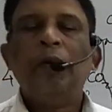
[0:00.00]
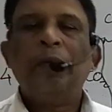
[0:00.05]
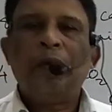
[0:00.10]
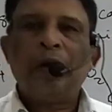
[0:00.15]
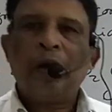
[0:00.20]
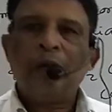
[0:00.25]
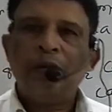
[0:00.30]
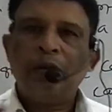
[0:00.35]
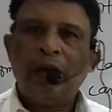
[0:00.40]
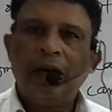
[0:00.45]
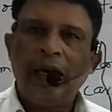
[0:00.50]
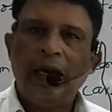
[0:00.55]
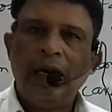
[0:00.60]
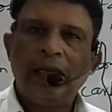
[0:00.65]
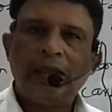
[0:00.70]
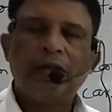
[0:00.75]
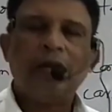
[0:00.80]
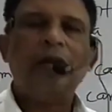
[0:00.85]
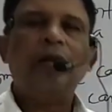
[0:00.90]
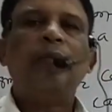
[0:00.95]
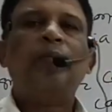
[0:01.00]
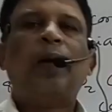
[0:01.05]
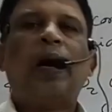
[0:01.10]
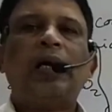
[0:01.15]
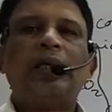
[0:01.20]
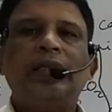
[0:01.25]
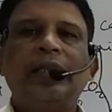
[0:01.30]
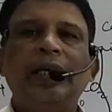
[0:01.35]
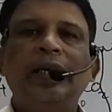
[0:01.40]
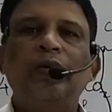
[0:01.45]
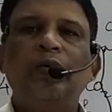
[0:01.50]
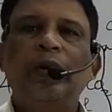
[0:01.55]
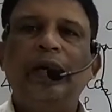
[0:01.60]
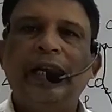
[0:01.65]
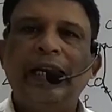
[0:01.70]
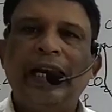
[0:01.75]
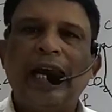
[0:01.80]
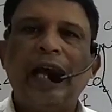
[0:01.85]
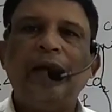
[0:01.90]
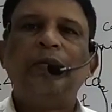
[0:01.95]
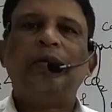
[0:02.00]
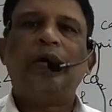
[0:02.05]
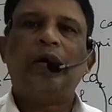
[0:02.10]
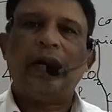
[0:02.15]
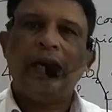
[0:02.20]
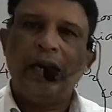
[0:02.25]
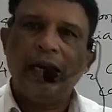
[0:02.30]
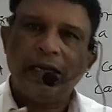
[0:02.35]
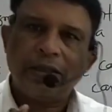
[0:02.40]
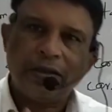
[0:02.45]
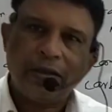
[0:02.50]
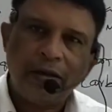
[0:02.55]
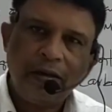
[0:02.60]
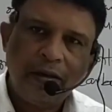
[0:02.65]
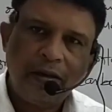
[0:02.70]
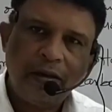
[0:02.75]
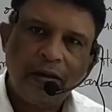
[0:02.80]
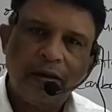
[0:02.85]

From the relation, first thing we derive the relation,